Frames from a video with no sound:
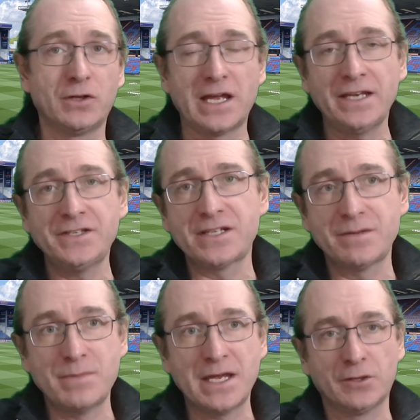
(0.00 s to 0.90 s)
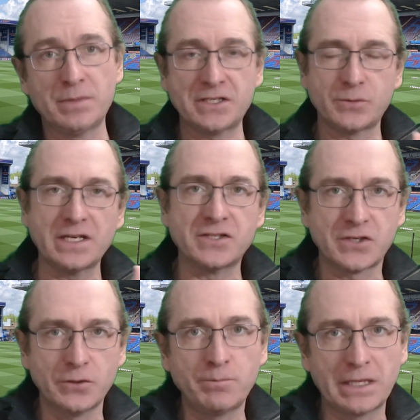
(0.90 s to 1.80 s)
into the middle between
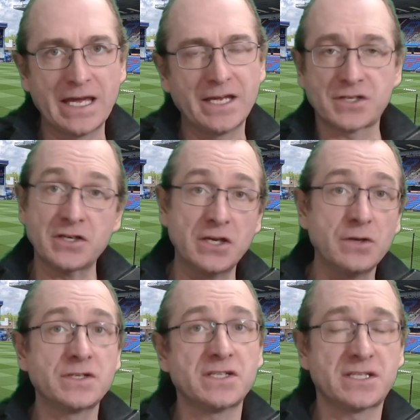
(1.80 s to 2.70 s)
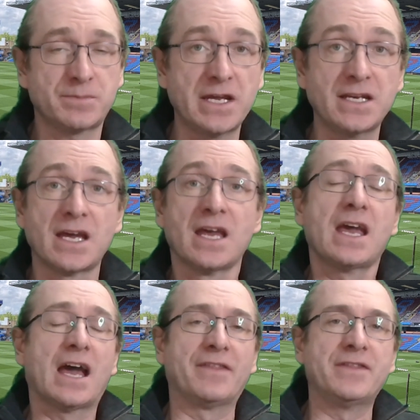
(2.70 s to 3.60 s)
two players and use his speed,
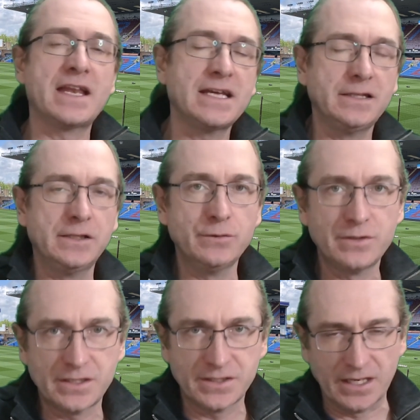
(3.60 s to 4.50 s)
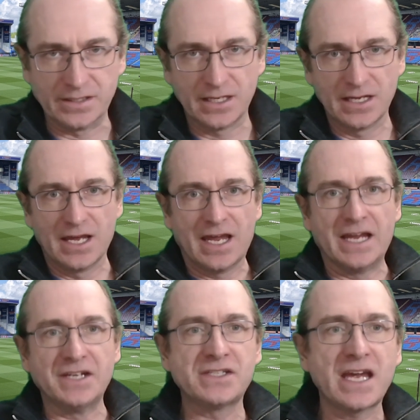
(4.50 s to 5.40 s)
and then he loses it.
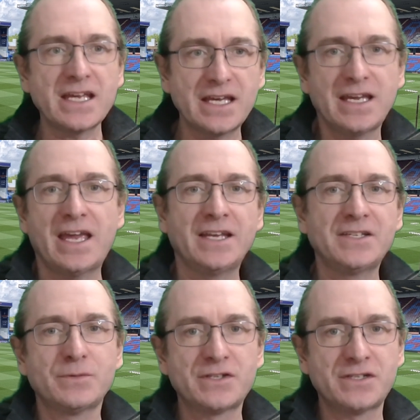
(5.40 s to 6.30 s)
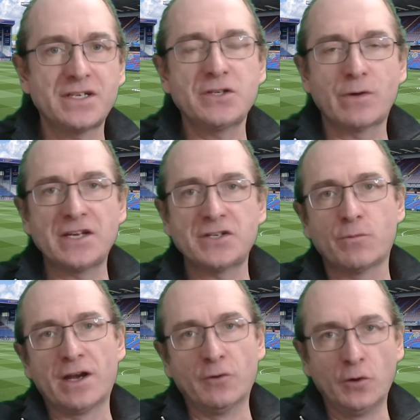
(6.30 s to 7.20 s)
He's taking it into a situation
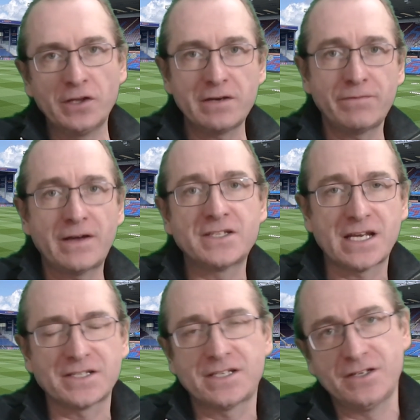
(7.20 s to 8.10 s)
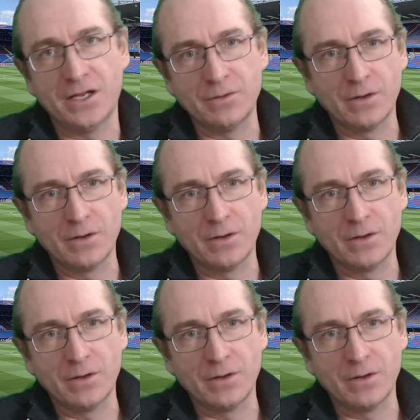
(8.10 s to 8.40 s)
where all the defence has to do